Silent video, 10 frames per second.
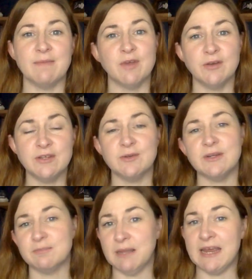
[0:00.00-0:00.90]
I'm going to
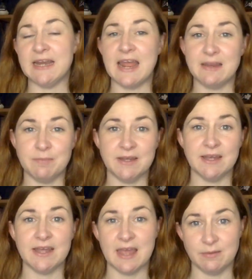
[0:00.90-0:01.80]
explain
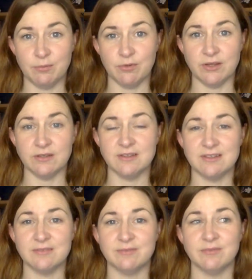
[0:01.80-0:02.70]
API
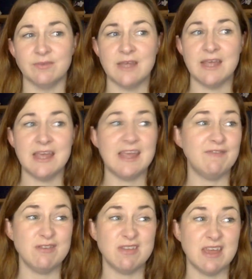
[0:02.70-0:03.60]
endpoints. If
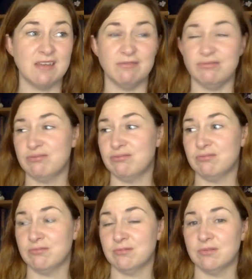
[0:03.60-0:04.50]
you think,
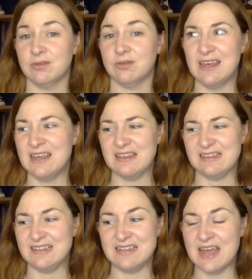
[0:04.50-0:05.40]
this
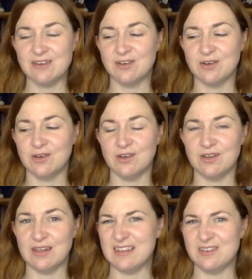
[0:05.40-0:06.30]
is
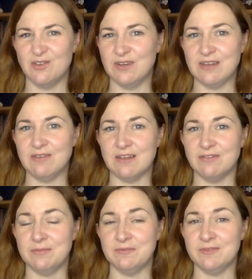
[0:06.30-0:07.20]
technical, it's not really
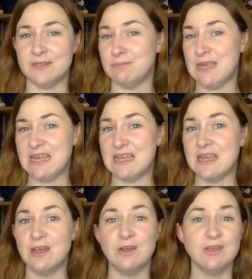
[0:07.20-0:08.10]
relevant to me,
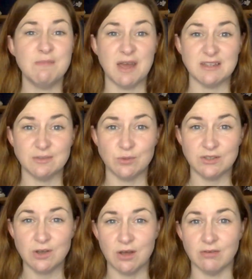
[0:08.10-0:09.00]
you might switch
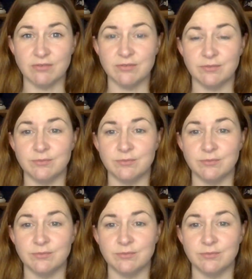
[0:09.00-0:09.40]
off.